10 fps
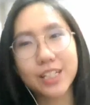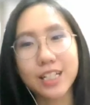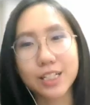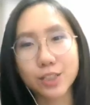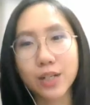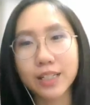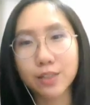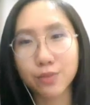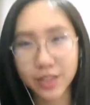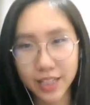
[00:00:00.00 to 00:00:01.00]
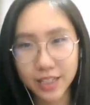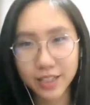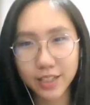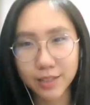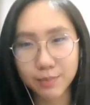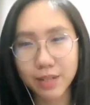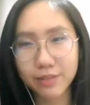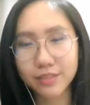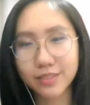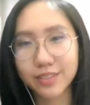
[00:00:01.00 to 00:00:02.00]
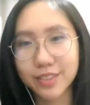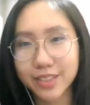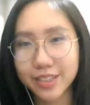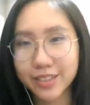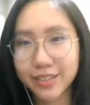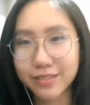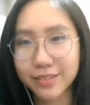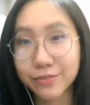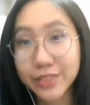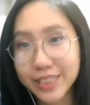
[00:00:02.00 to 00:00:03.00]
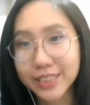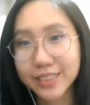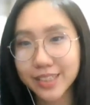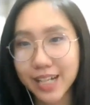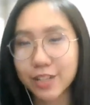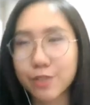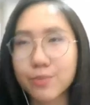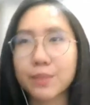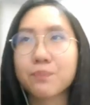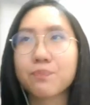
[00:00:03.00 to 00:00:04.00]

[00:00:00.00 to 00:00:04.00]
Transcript: Okay, so I need to think about the reasons, the argument.